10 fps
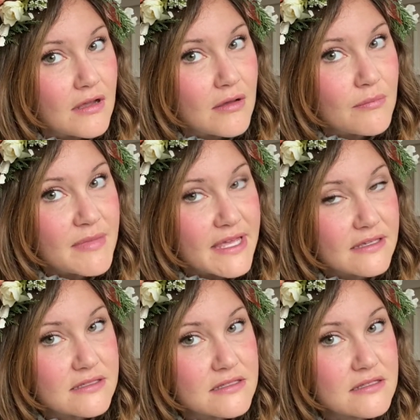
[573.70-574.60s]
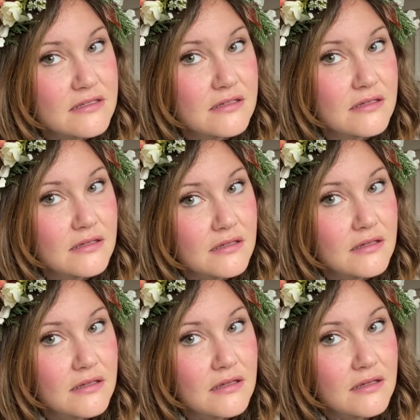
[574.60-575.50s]
makes
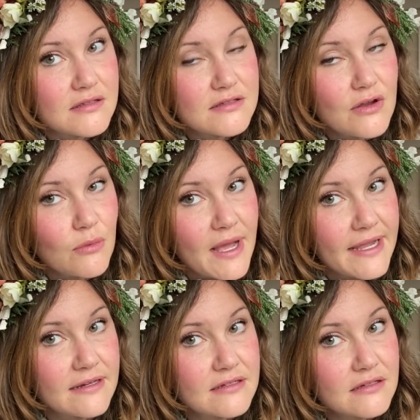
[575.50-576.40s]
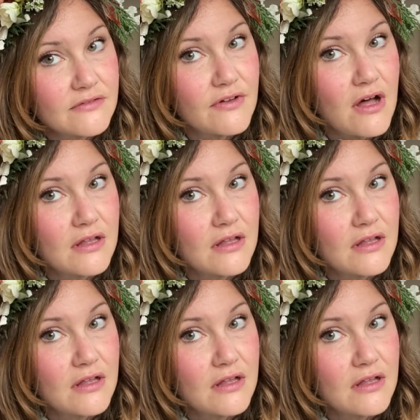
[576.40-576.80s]
Snow White fall